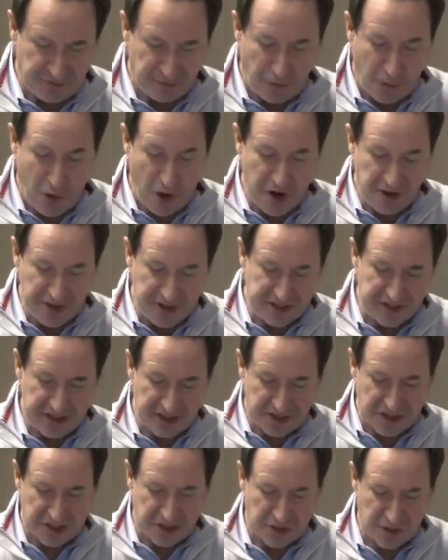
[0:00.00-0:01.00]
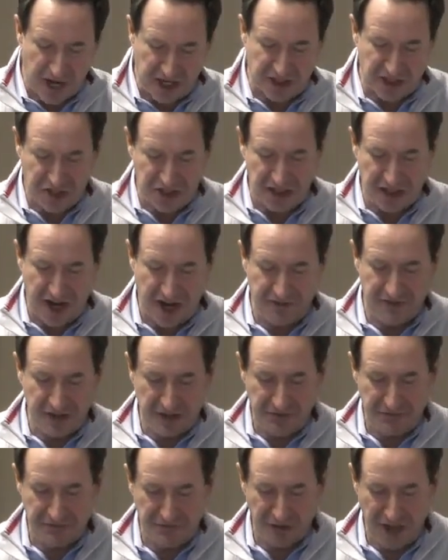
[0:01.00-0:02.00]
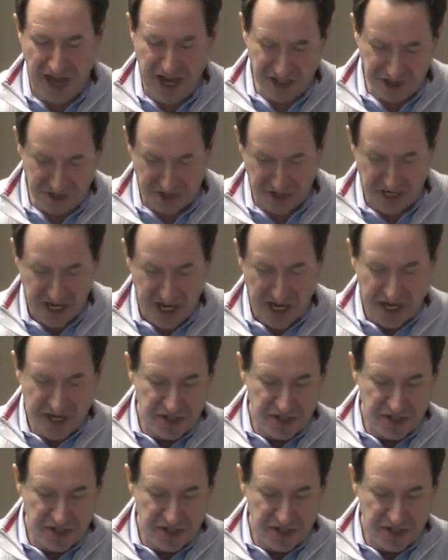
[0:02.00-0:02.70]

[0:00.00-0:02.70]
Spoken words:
for the destruction of the flesh,